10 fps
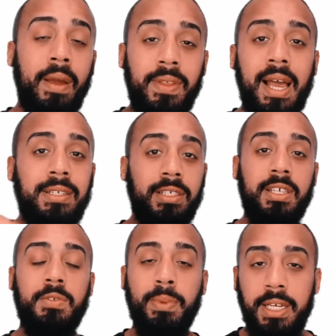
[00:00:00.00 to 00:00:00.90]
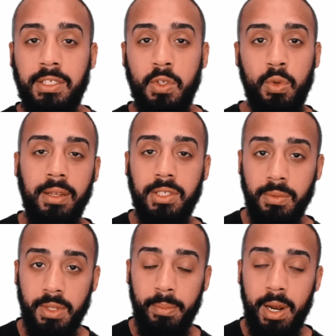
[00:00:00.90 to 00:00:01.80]
Everything I just explained to you in
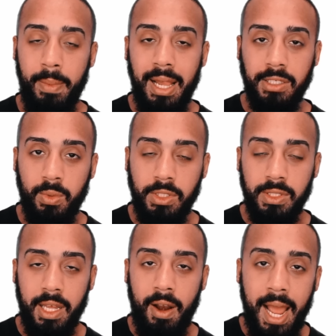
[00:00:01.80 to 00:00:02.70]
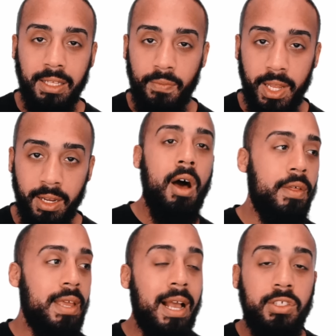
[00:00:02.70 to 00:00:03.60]
terms of the metabolic switches that are activating
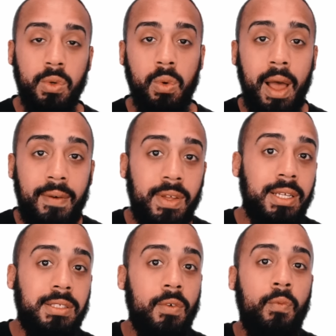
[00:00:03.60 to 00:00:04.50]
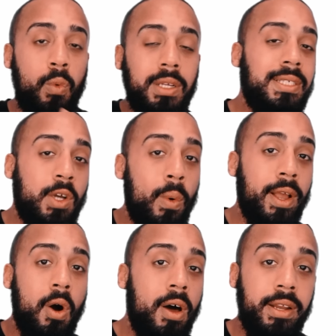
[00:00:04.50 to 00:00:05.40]
are the actual evidence of what's
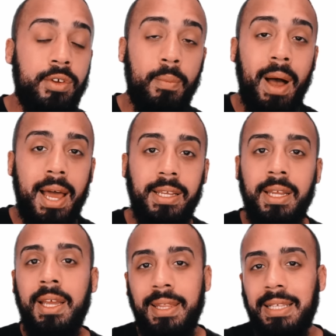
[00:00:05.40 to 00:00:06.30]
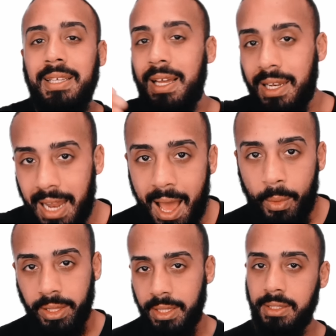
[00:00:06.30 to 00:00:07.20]
going on in your body that's
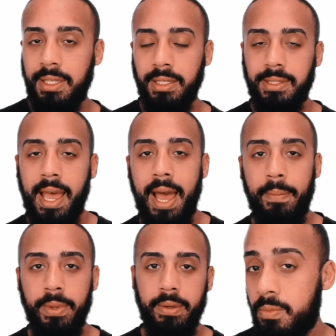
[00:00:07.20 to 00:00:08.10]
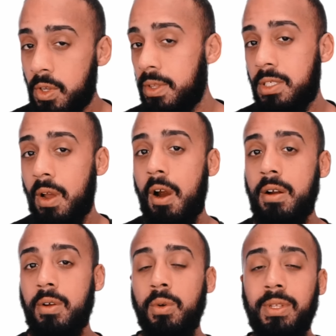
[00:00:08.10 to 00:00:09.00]
allowing these things to happen. So this
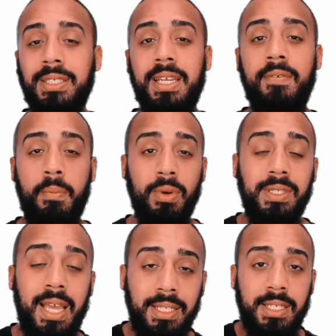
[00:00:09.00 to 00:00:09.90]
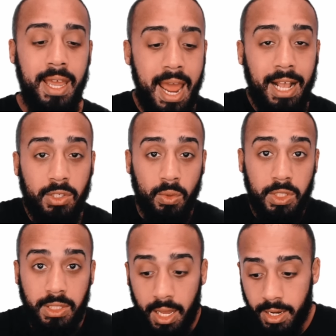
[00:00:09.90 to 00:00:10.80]
article doesn't even present an actual
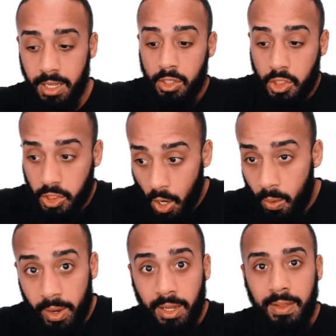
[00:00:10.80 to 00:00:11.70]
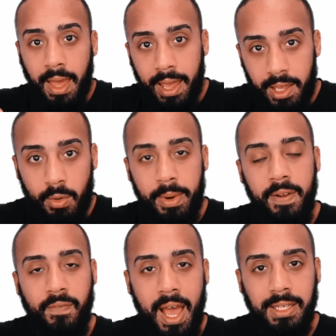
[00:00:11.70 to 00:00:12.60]
study showing that
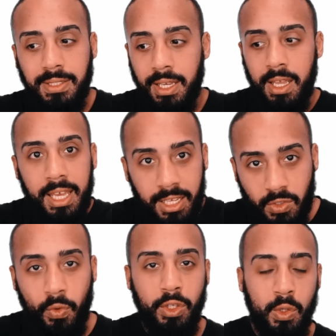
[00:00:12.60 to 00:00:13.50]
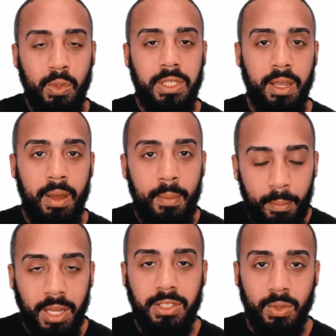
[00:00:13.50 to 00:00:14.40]
intermittent fasting is reducing
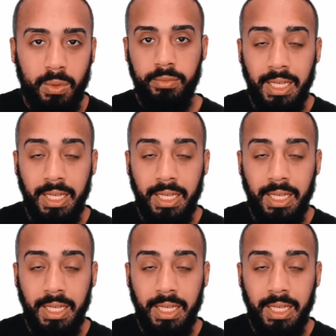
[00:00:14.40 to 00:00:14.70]
muscle.